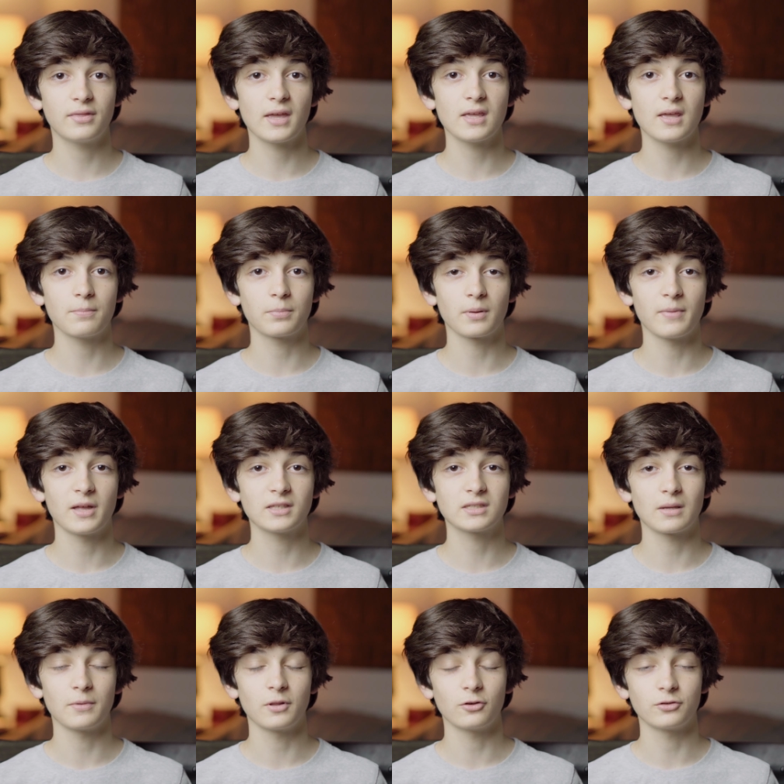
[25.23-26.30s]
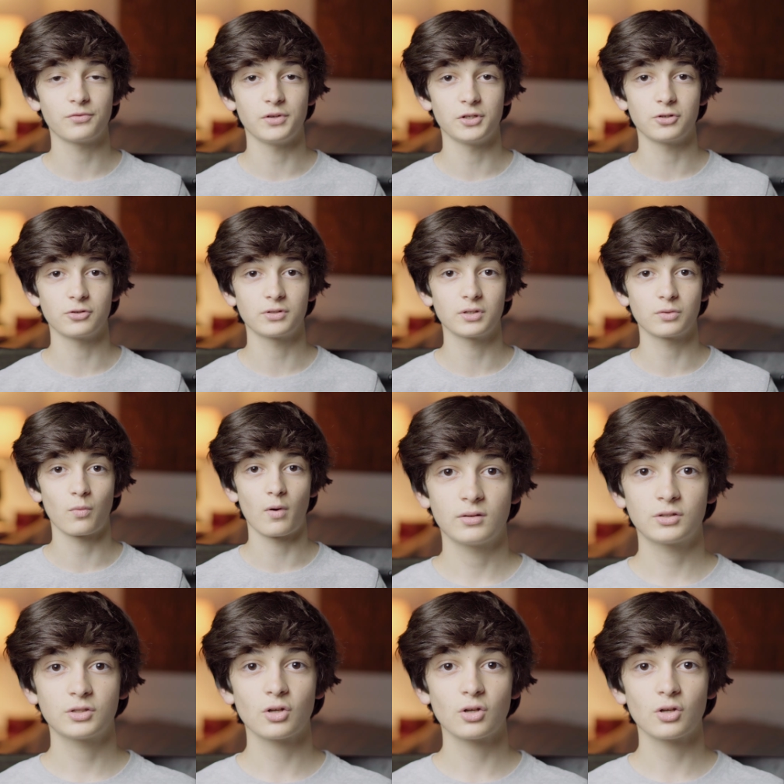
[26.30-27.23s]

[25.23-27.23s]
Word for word: they implement some of those features as well.